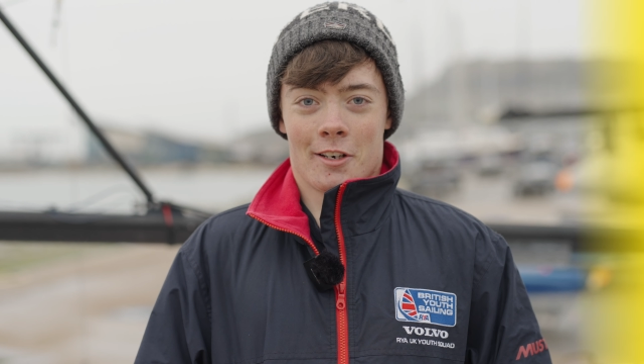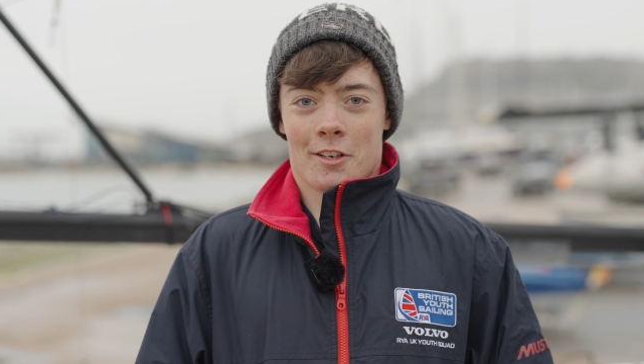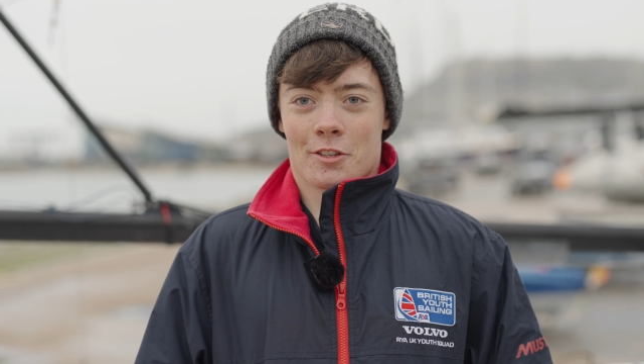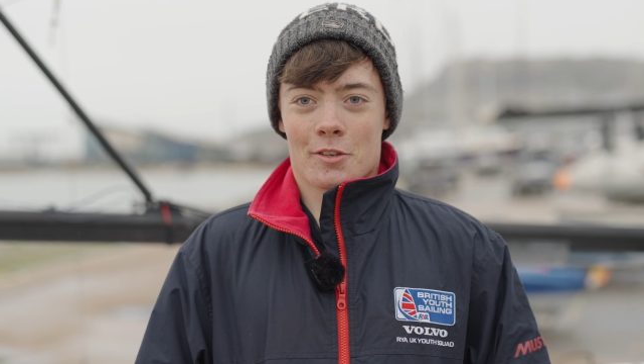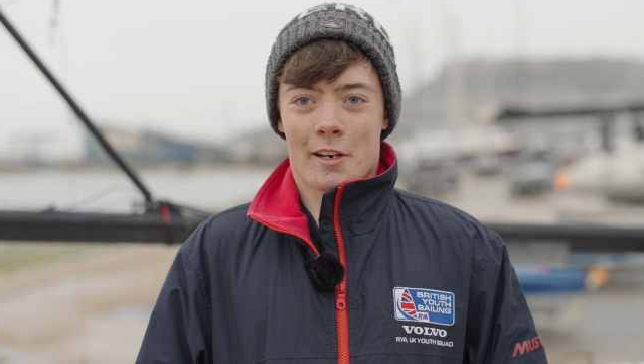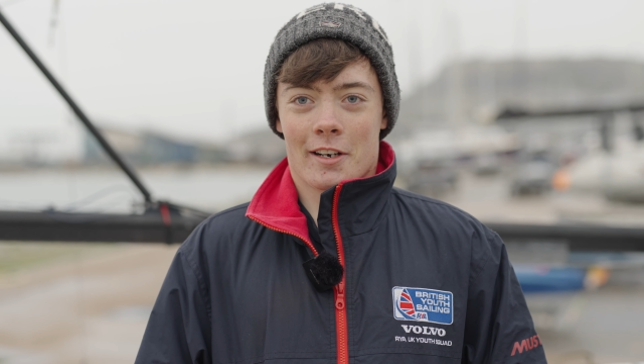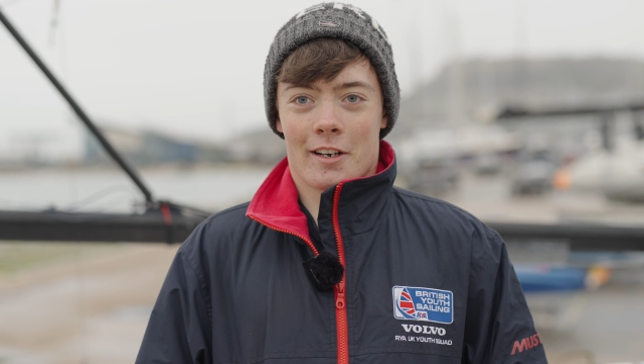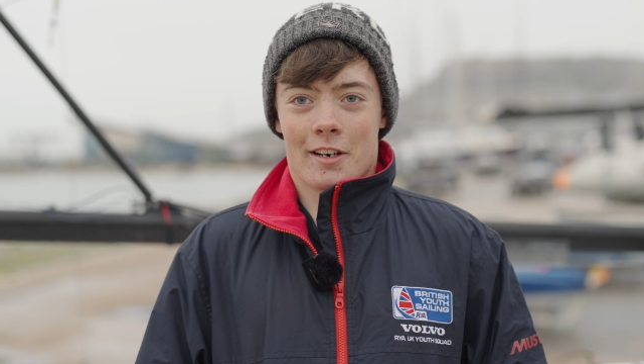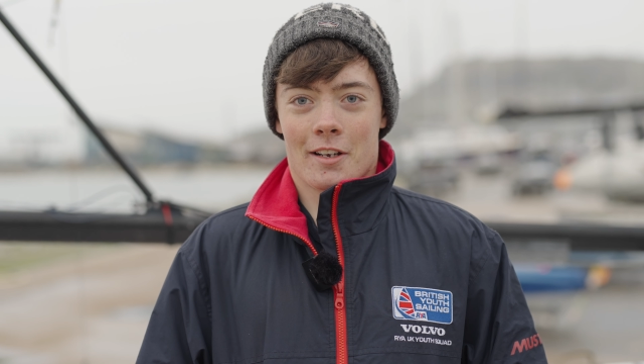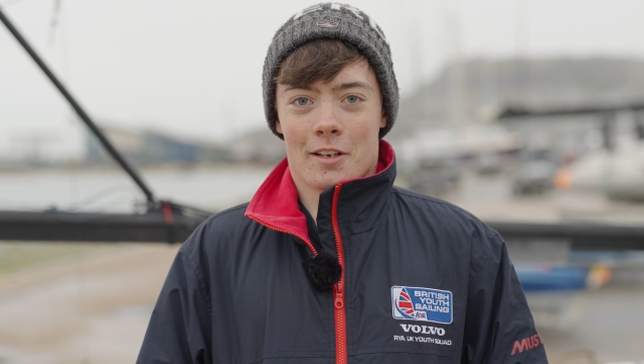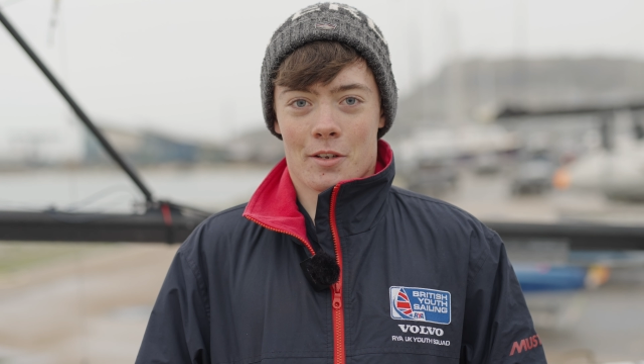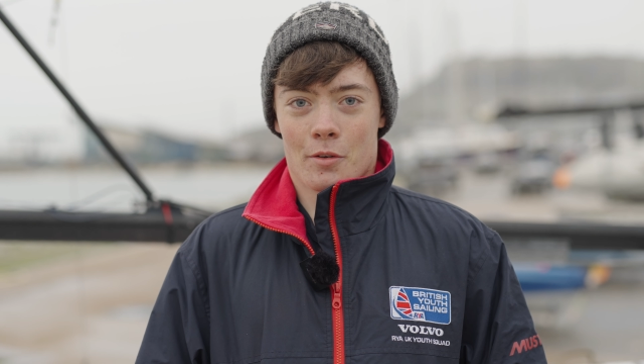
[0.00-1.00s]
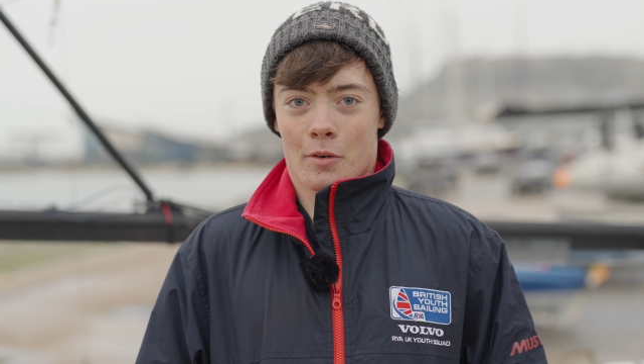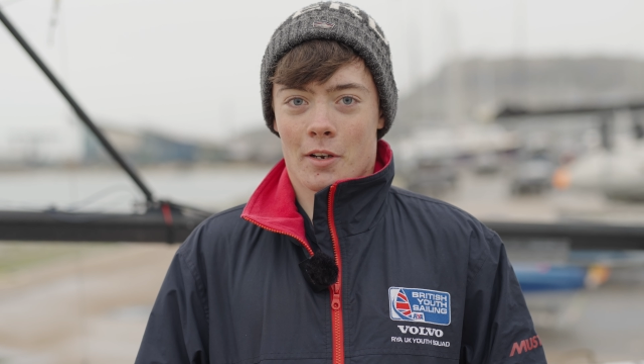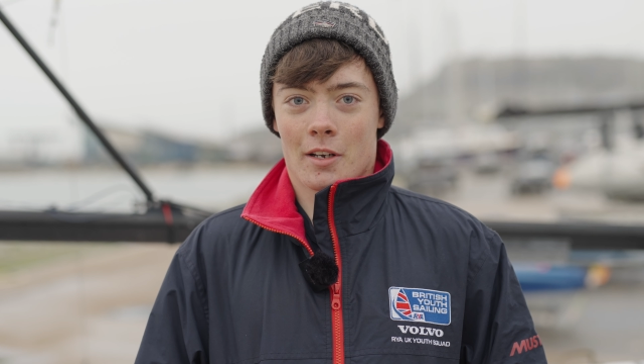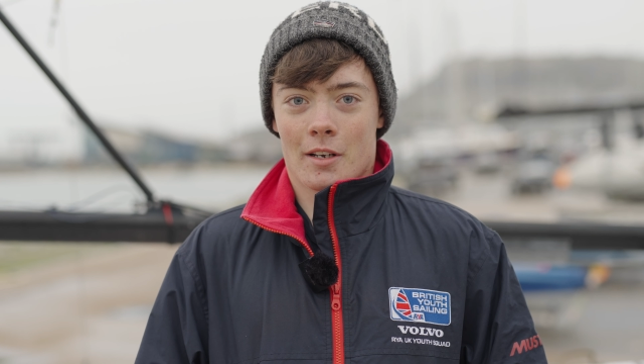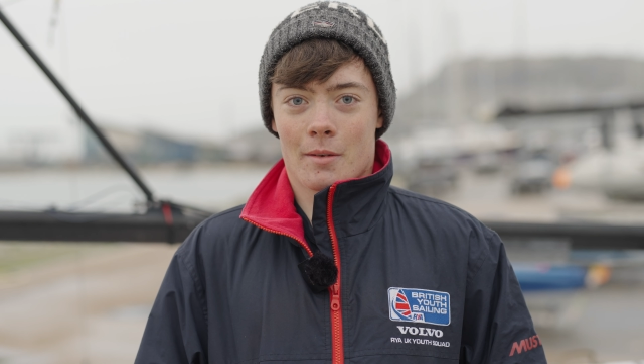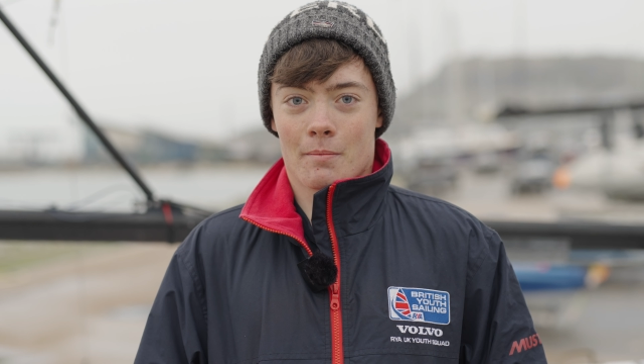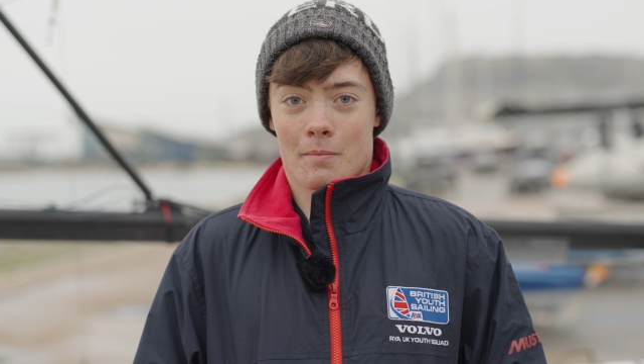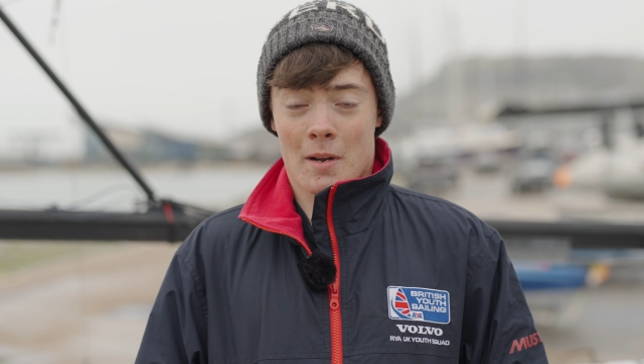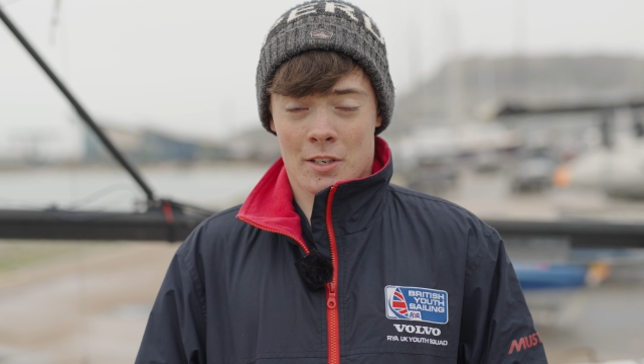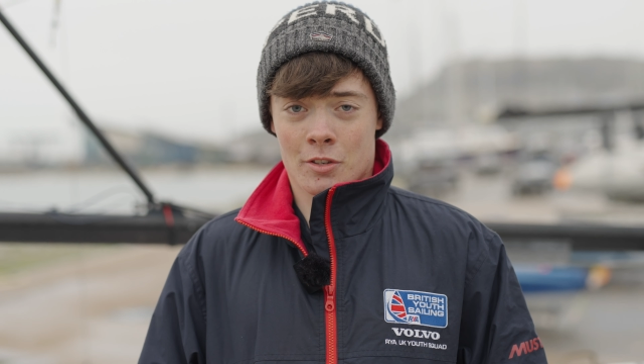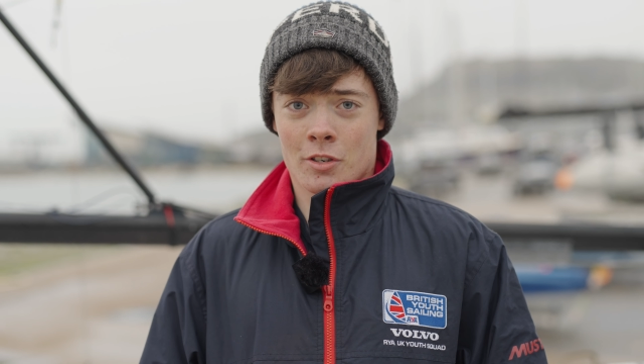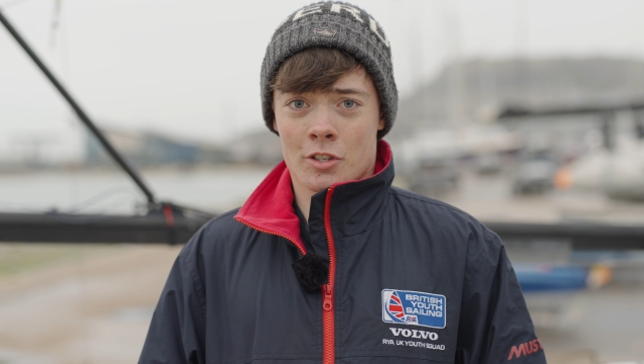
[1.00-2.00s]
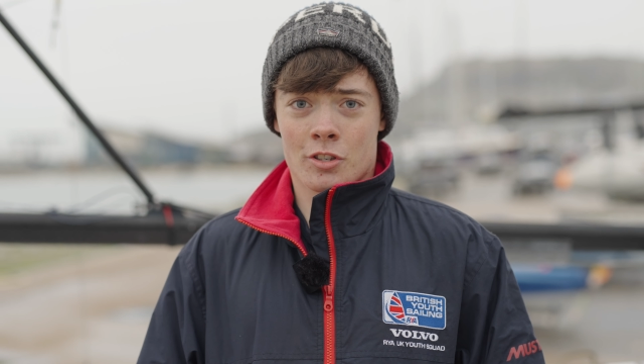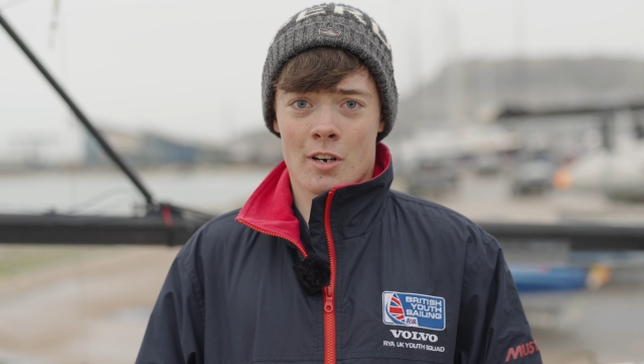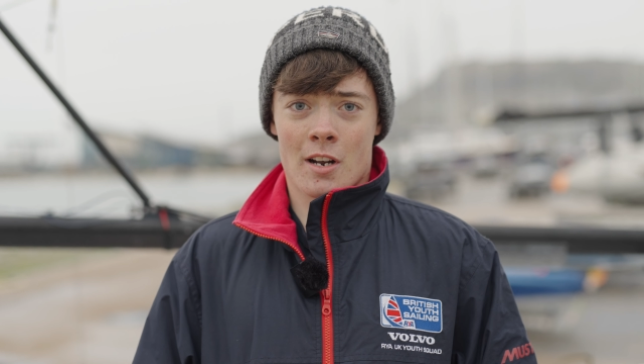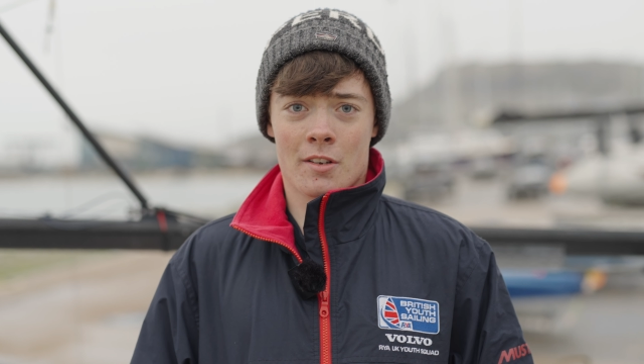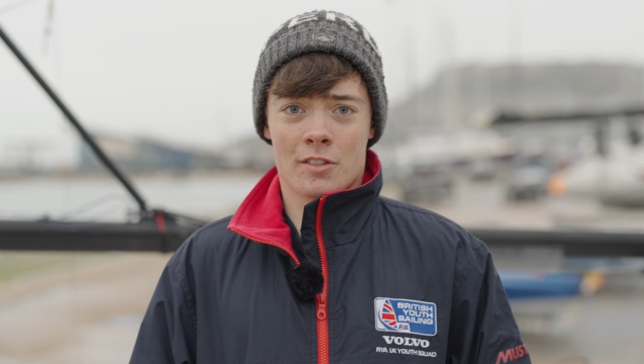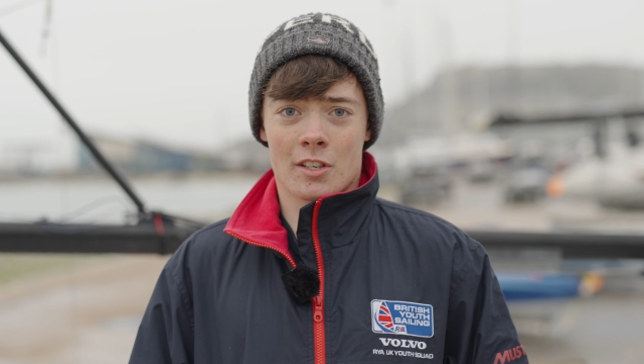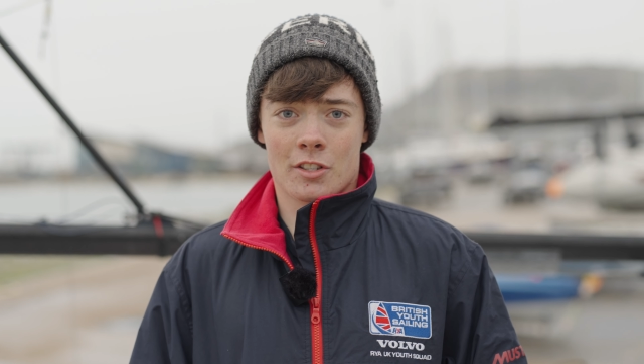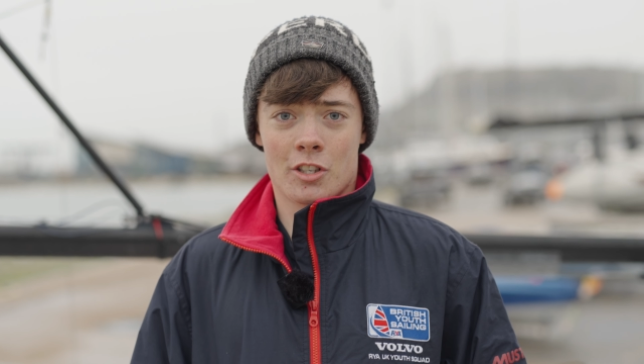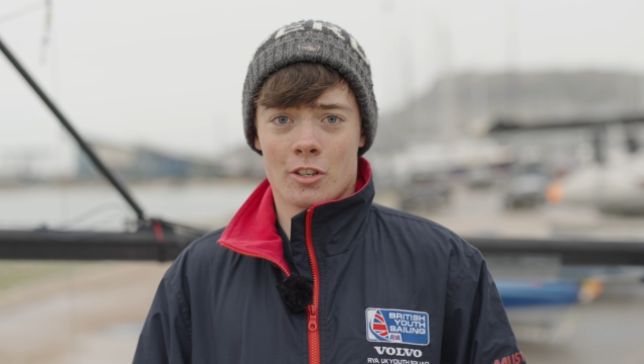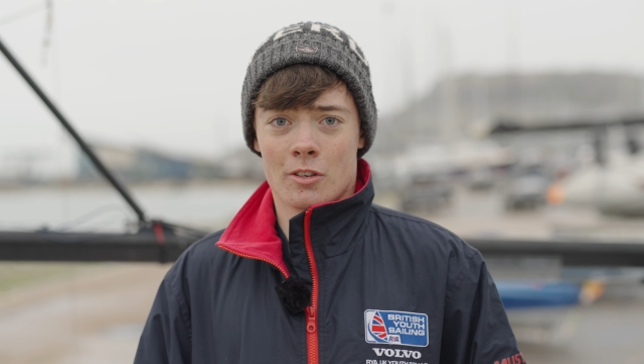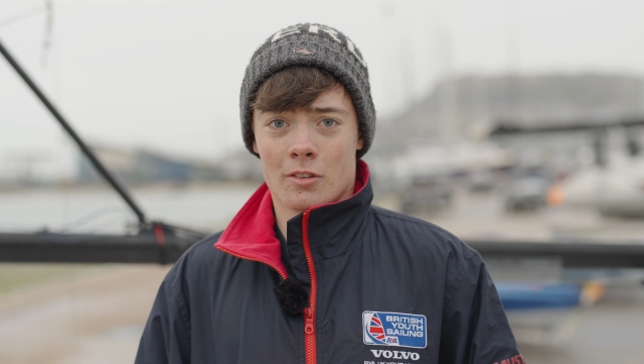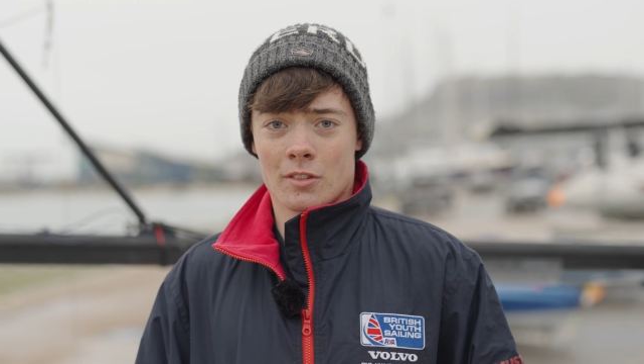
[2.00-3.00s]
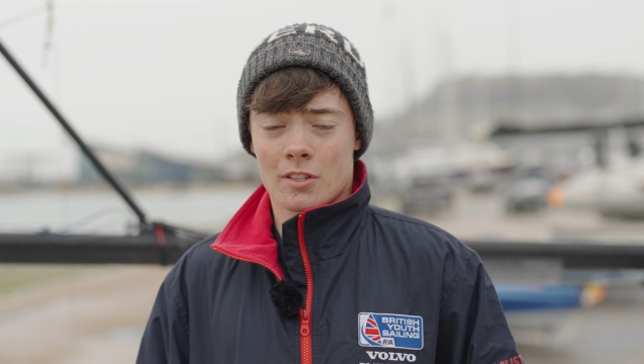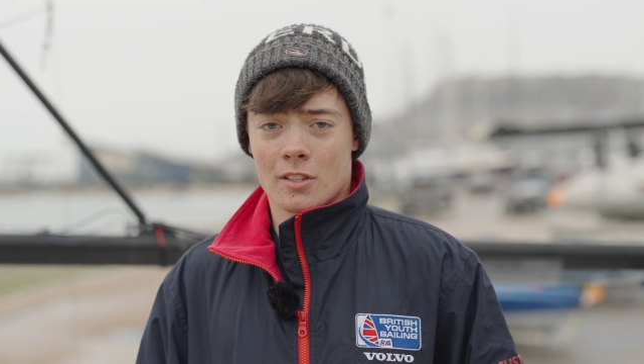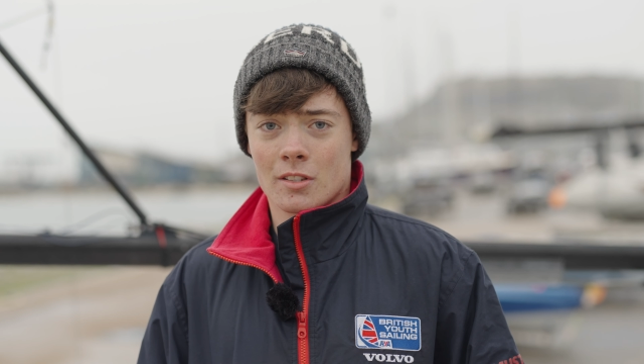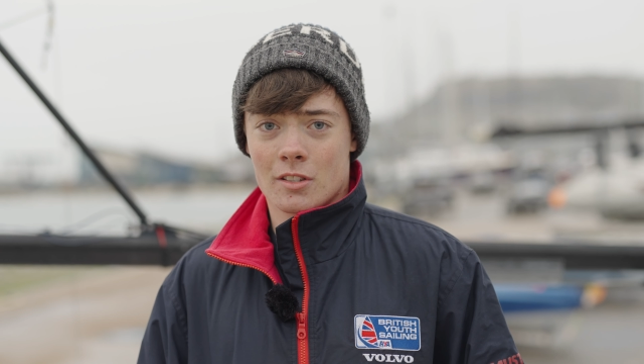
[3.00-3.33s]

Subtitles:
your 29er, you want to make sure your shrouds are tuned